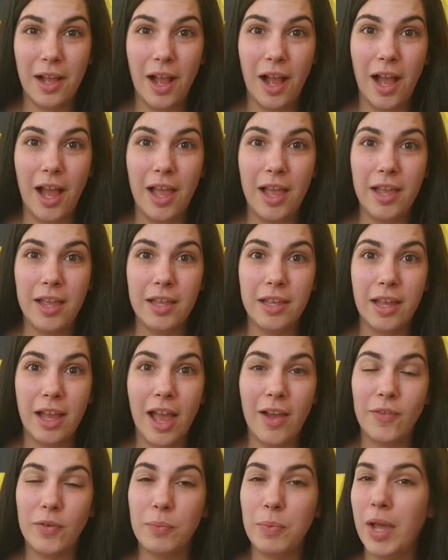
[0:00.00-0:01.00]
I
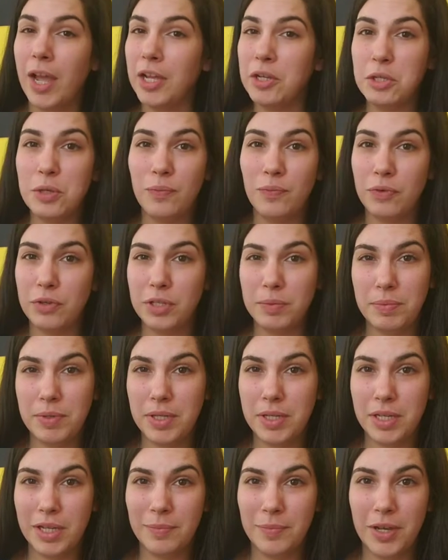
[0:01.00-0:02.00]
have a passion for
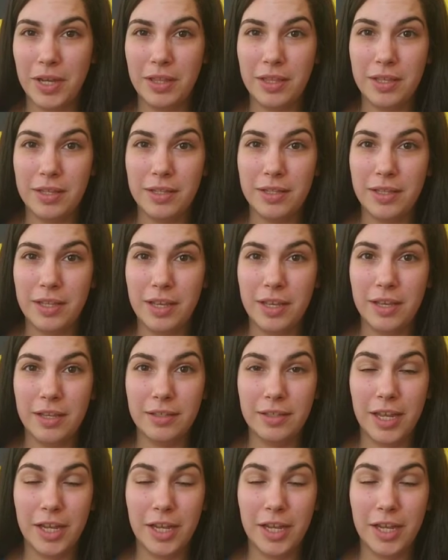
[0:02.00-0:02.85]
speaking about these things.